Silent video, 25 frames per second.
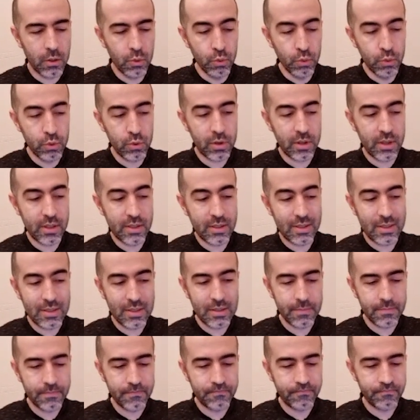lose
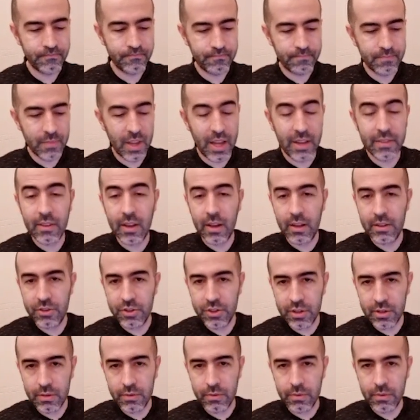its
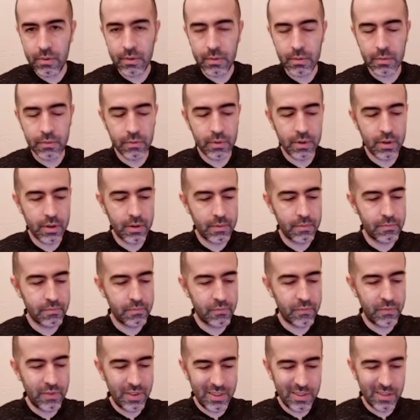attention
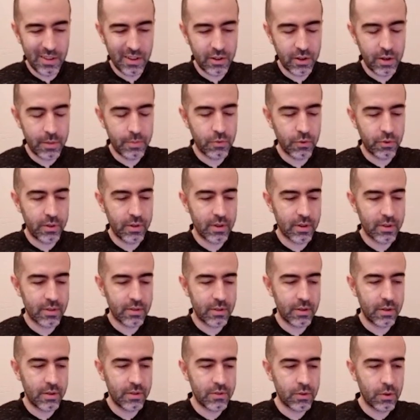in the crypto
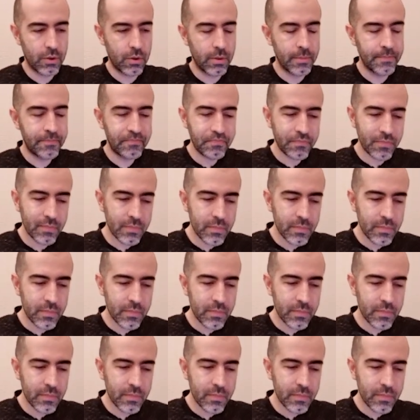industry. So